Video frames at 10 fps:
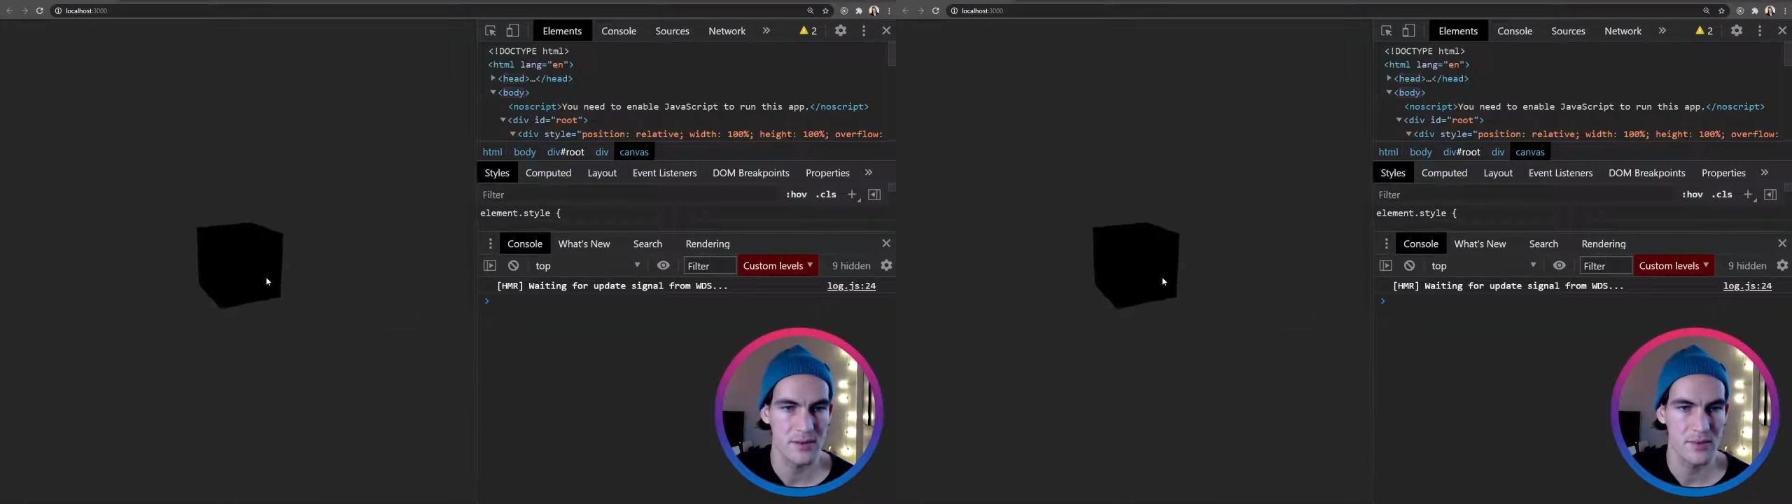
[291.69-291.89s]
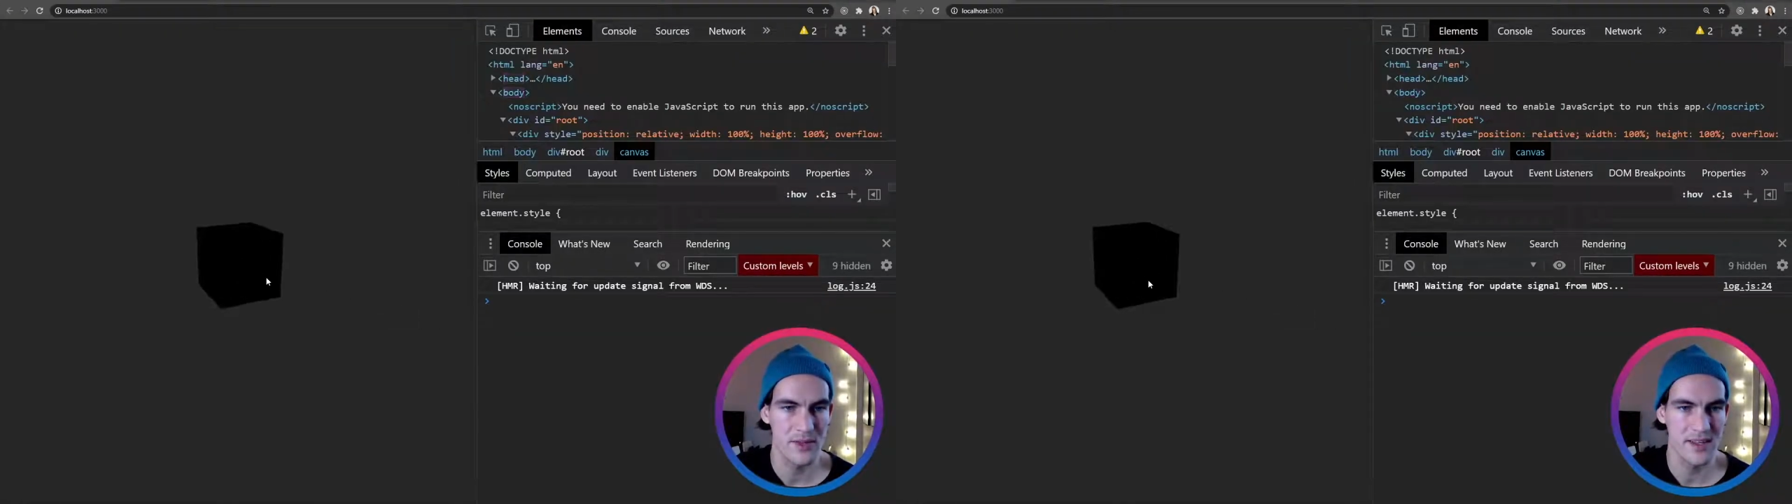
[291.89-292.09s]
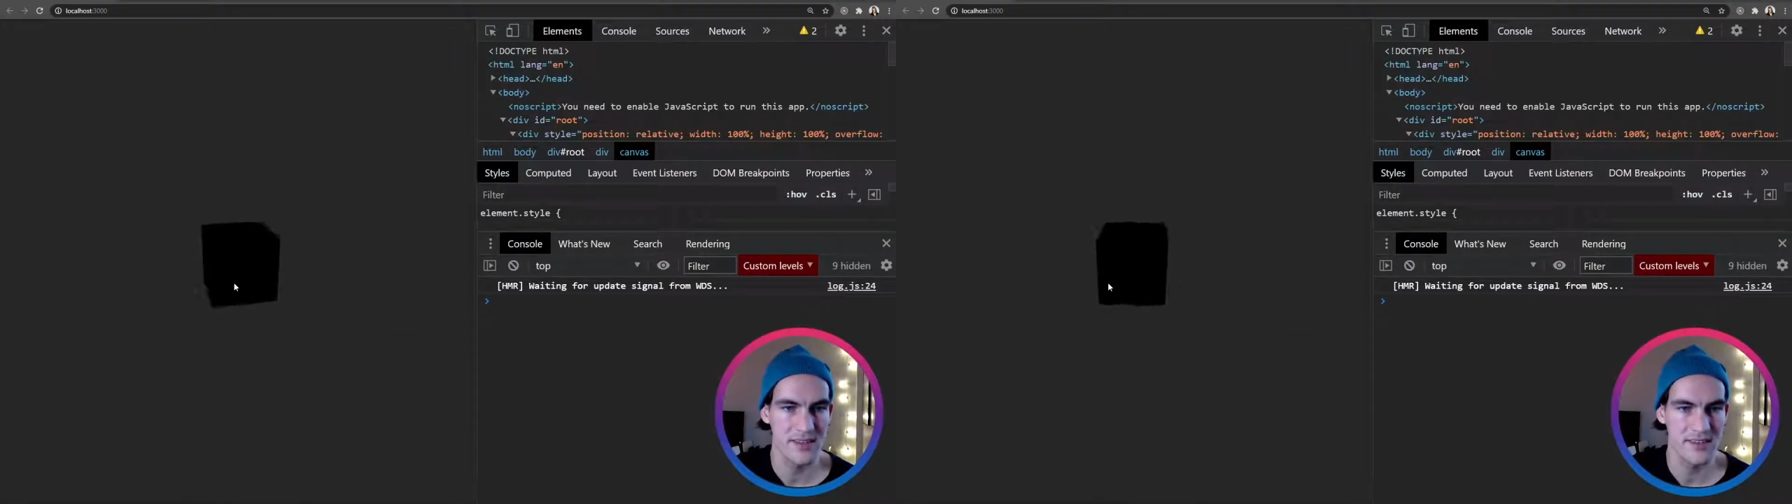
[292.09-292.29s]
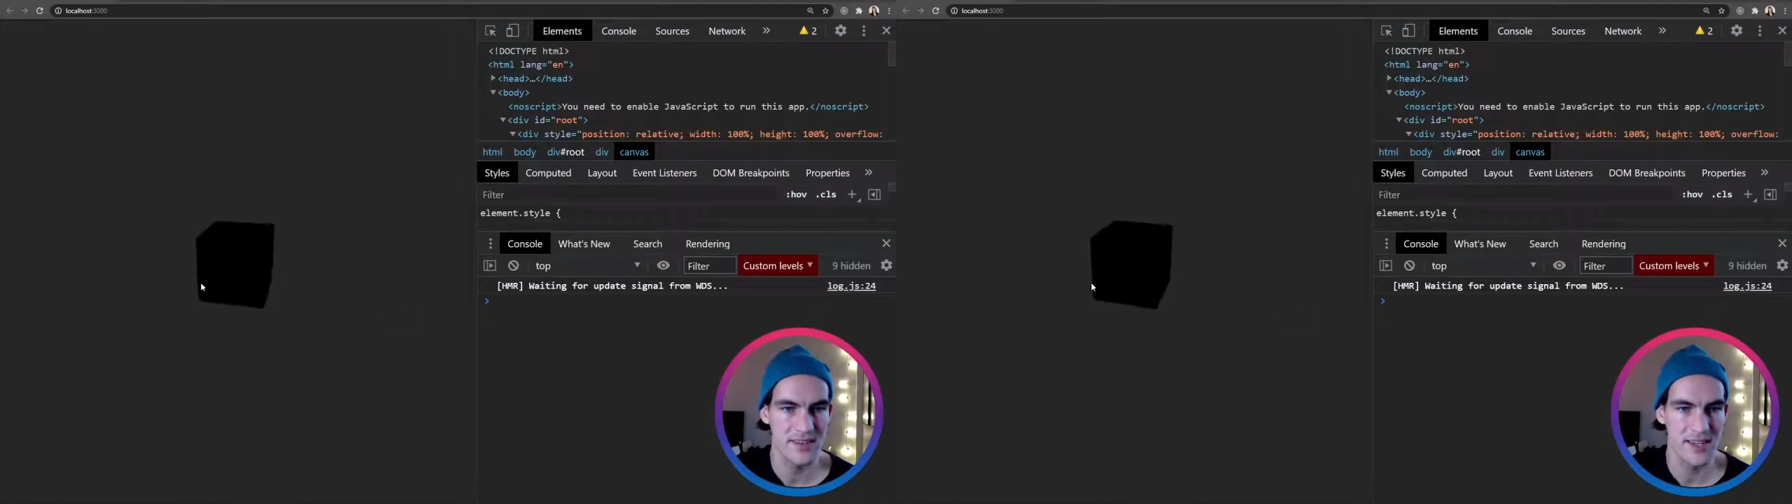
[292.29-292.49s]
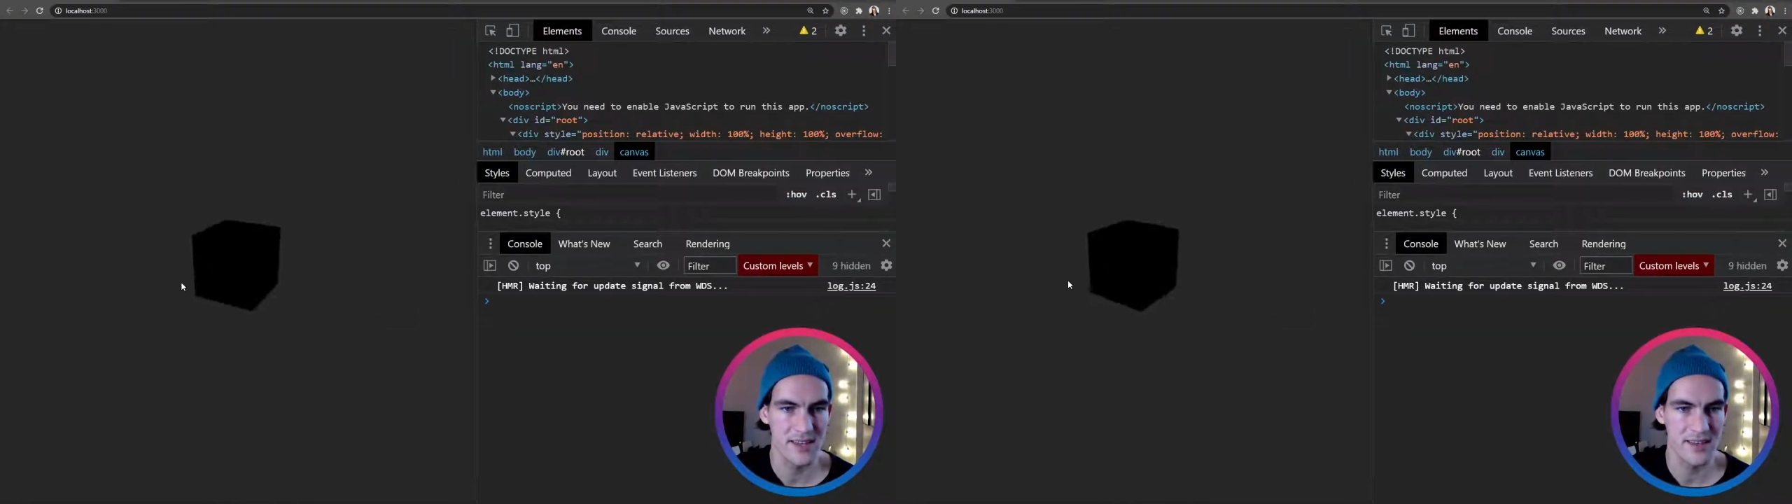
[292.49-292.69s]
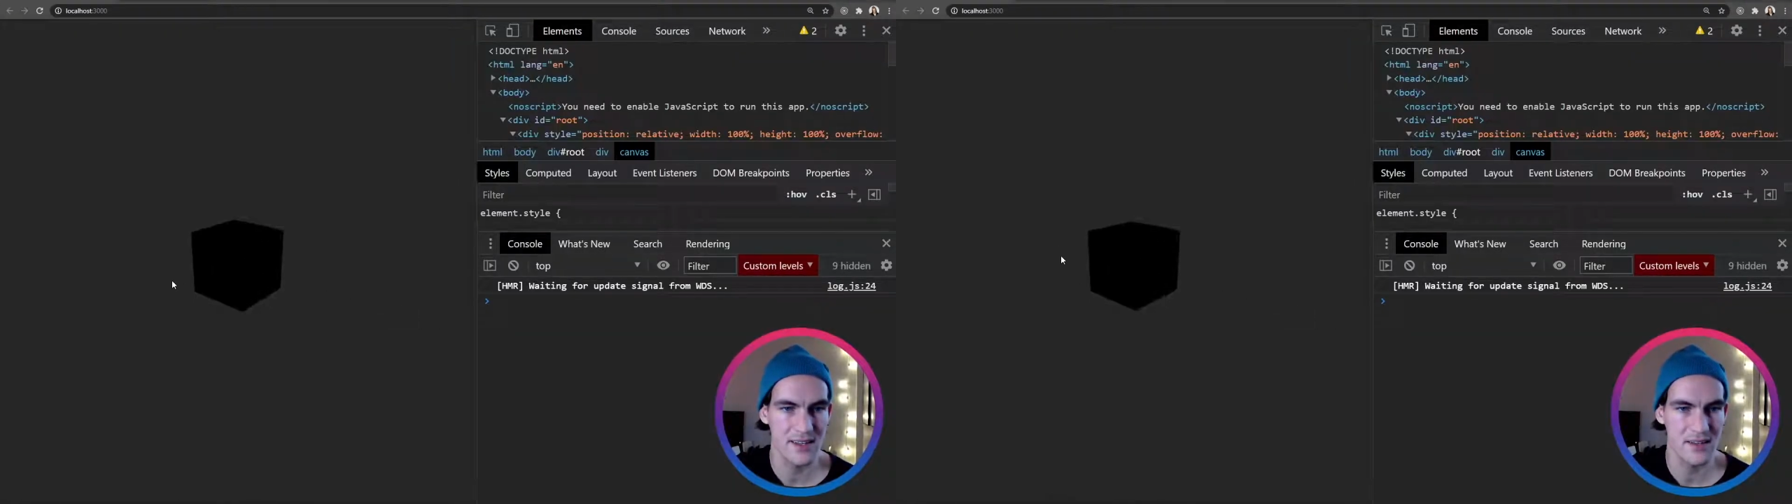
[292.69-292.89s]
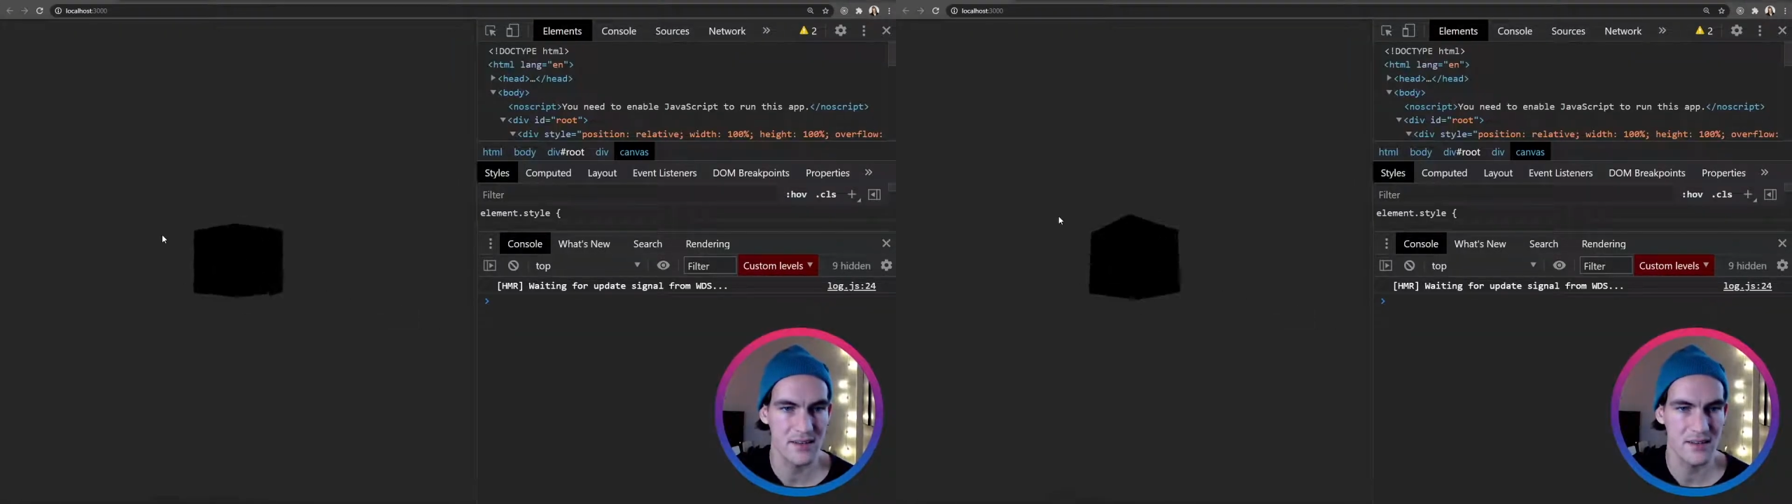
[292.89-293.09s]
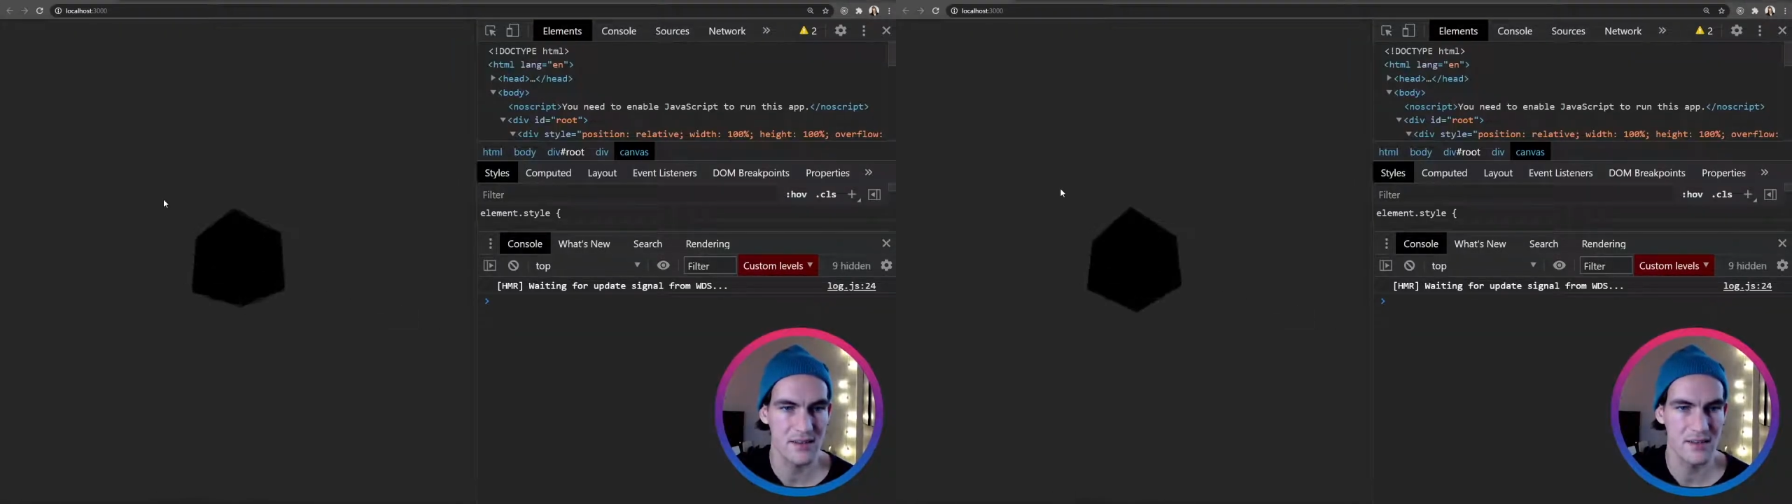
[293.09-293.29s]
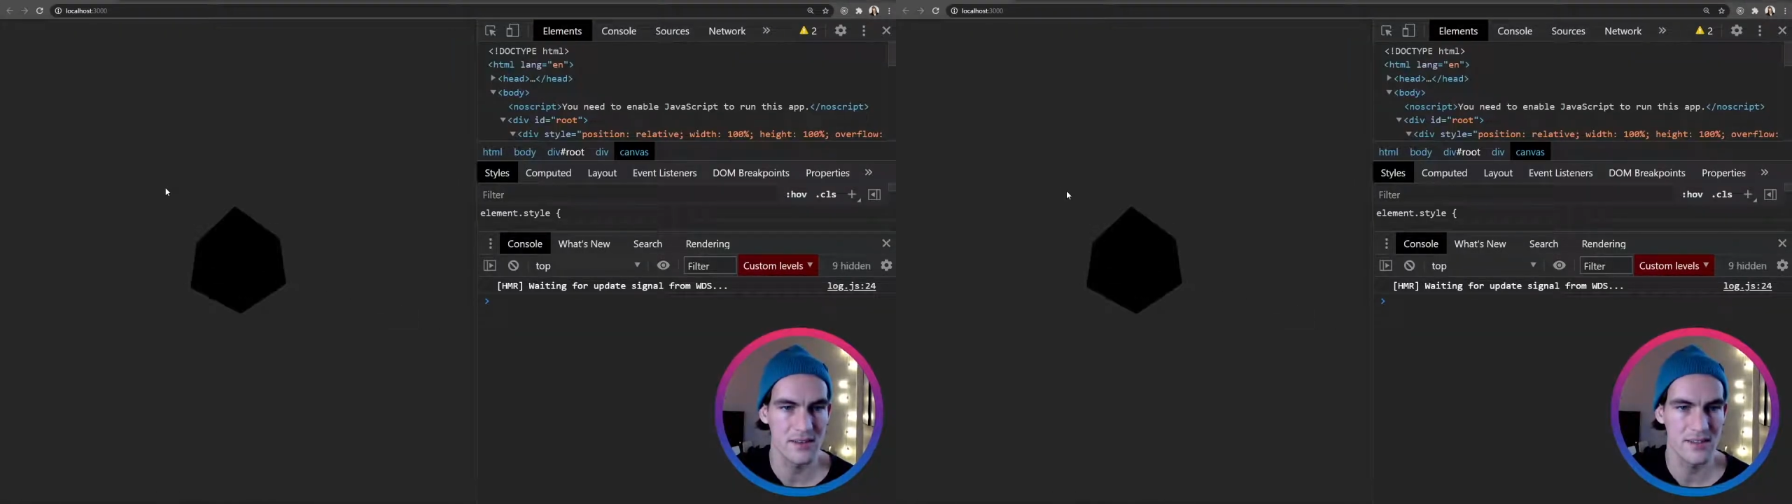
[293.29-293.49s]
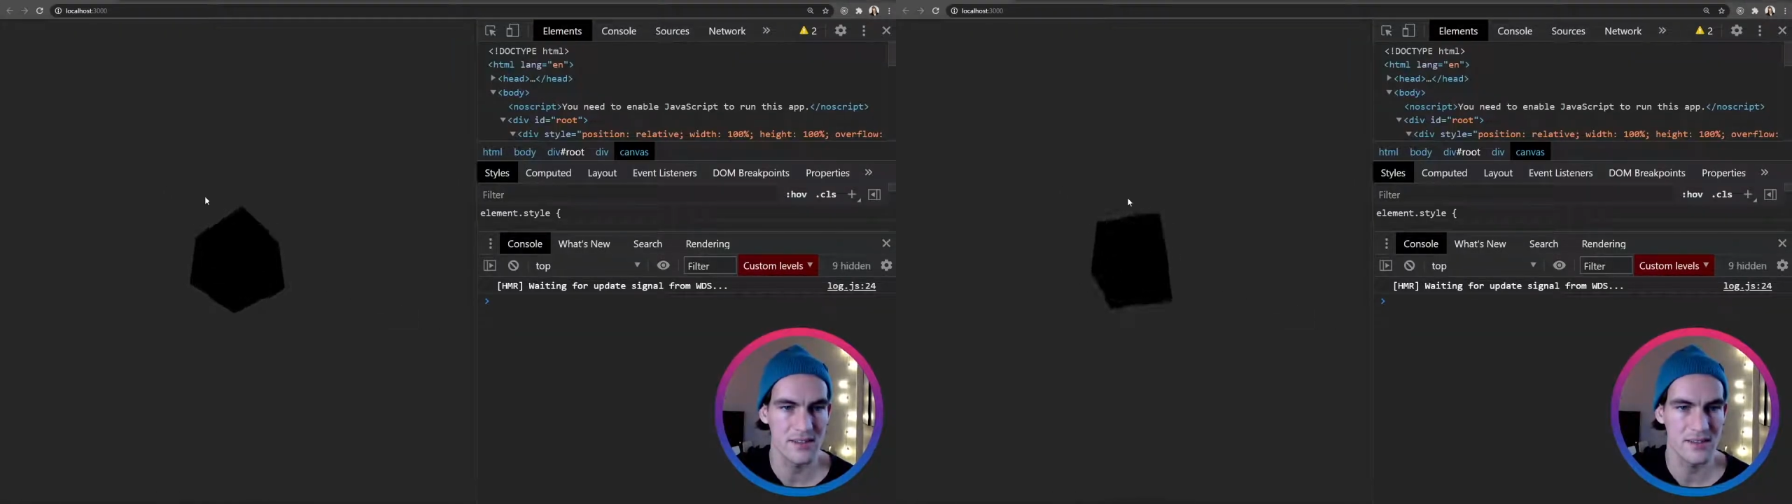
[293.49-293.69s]
we can see that
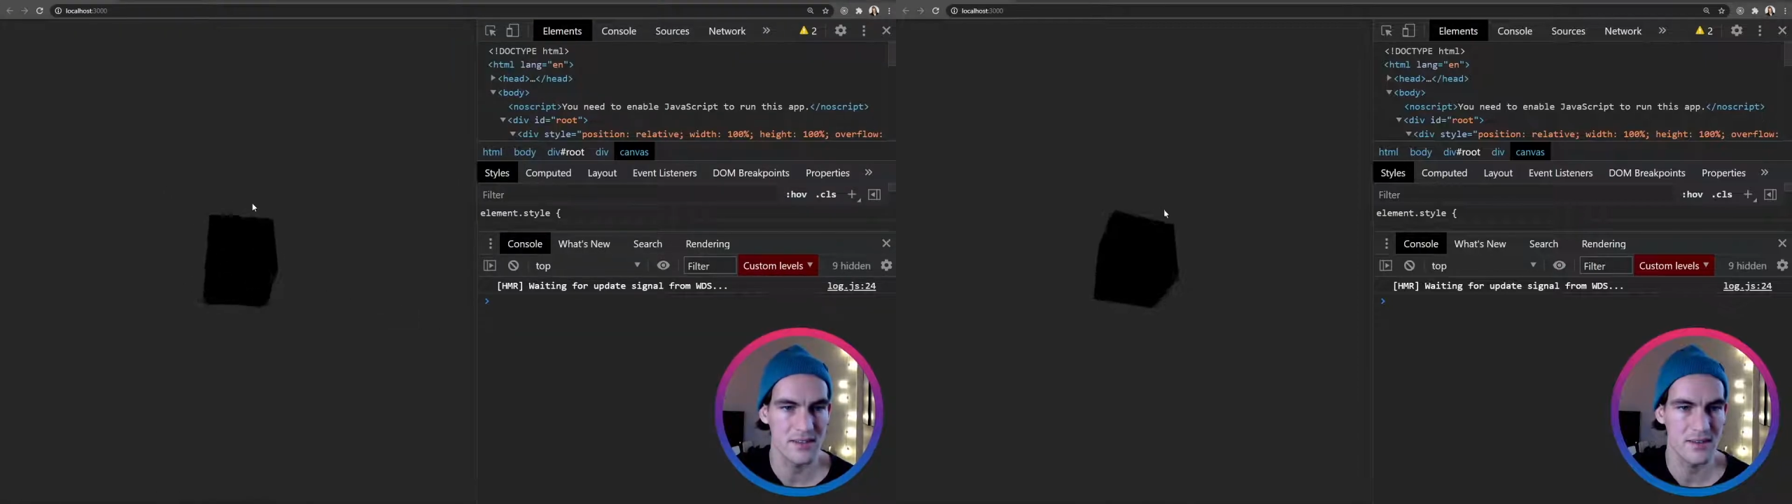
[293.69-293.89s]
this